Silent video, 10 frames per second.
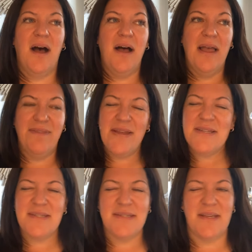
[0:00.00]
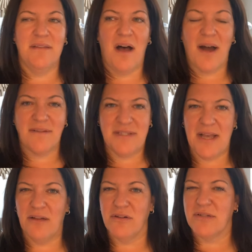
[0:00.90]
and this is a lot of
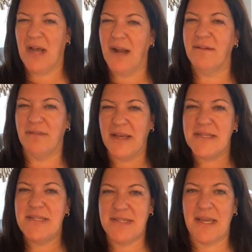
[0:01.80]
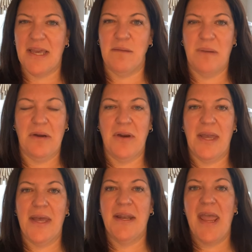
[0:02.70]
sellers kind of like sticking
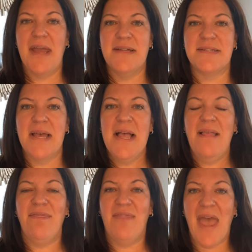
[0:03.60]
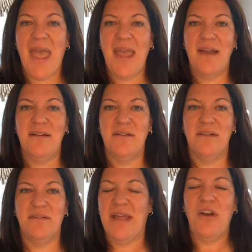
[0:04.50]
period, is they
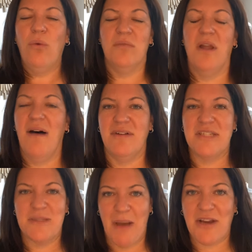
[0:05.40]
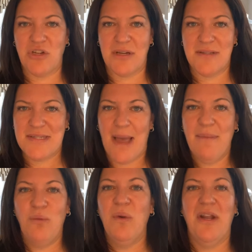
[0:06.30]
don't love inspections. I
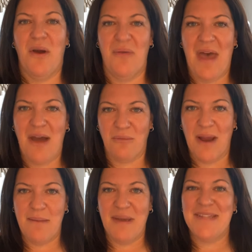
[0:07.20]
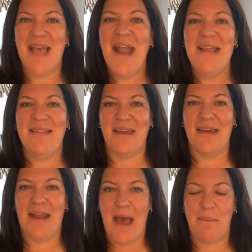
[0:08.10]
mean, we know that, right? Because anything
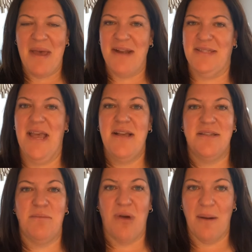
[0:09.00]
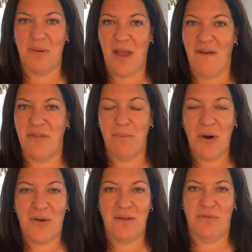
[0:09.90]
can happen. It takes the property off the
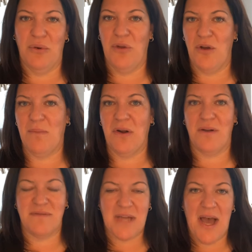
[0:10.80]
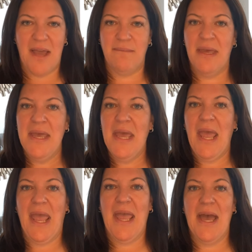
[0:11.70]
market for a long period of time,
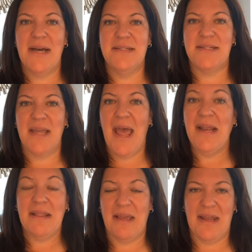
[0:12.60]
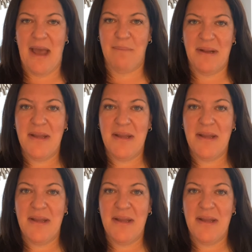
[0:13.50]
and anything can happen.